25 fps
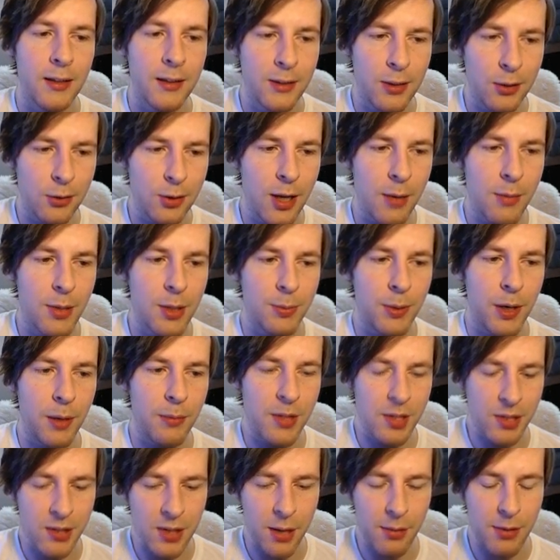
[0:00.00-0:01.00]
2 damage
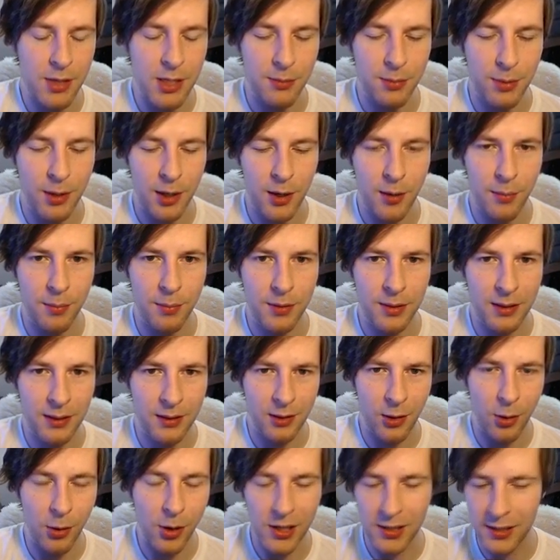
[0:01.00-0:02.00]
pop, 2 damage a pop,
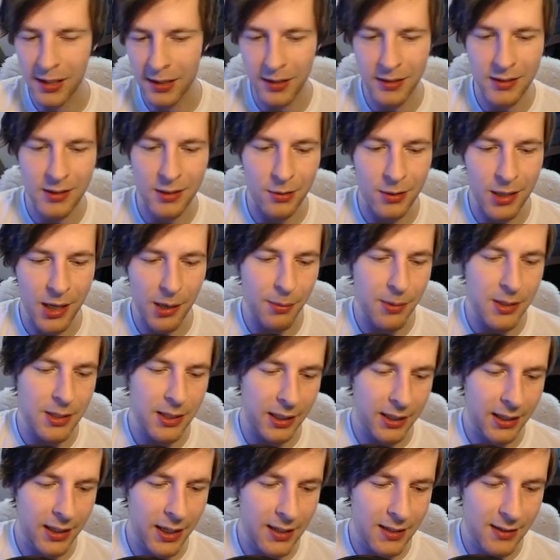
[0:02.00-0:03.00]
Hokusai does 2 damage,
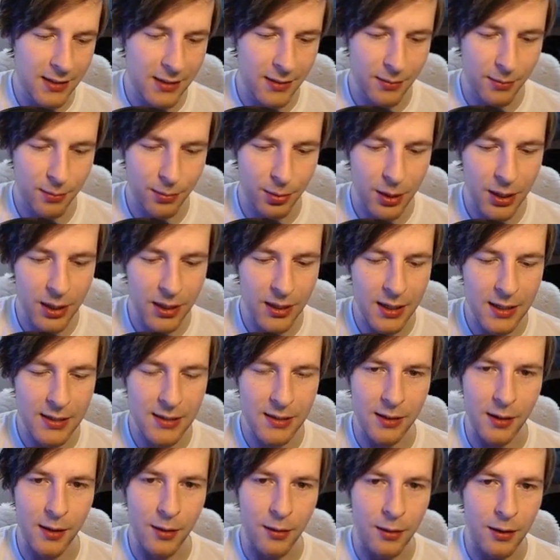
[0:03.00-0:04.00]
like that's pretty
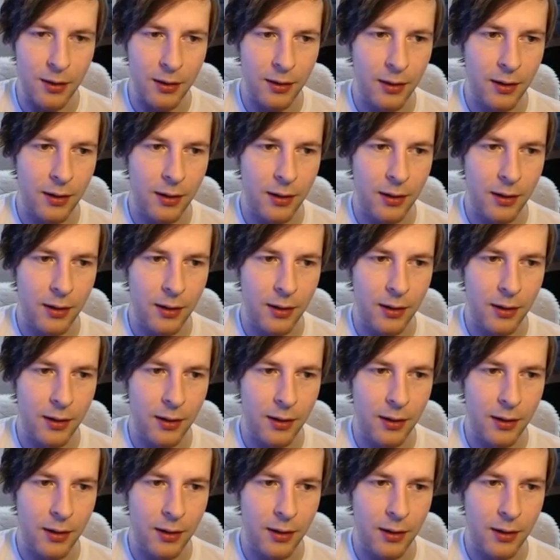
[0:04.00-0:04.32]
nuts though.